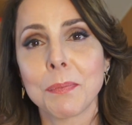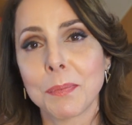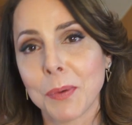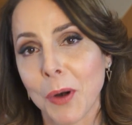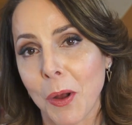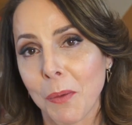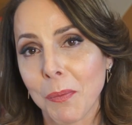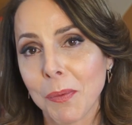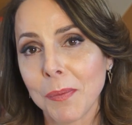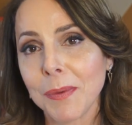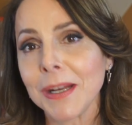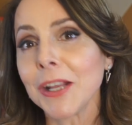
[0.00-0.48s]

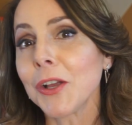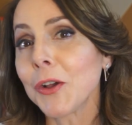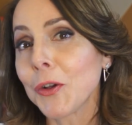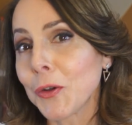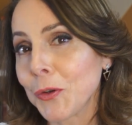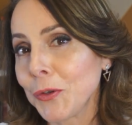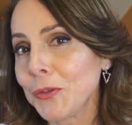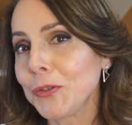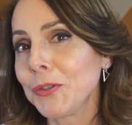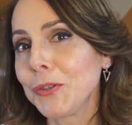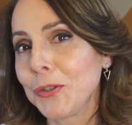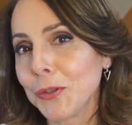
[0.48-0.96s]
probably
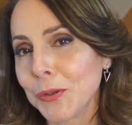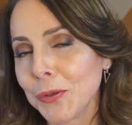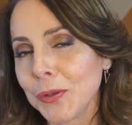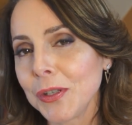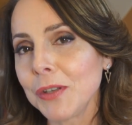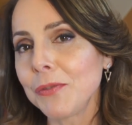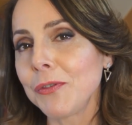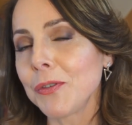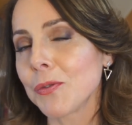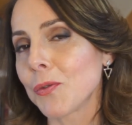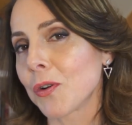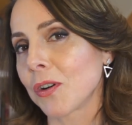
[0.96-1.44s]
could do
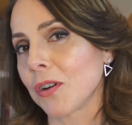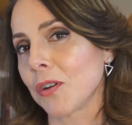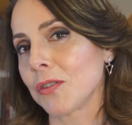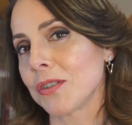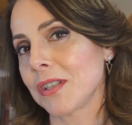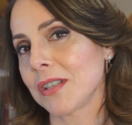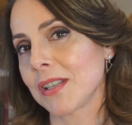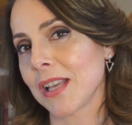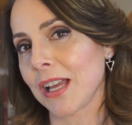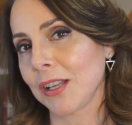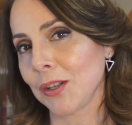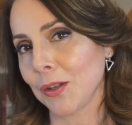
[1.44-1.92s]
if you were
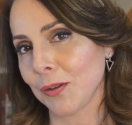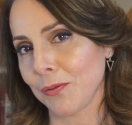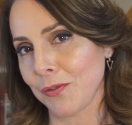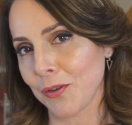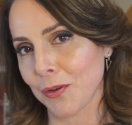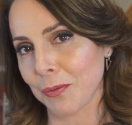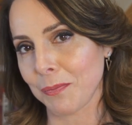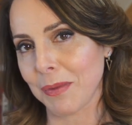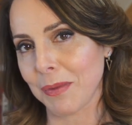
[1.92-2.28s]
outside of your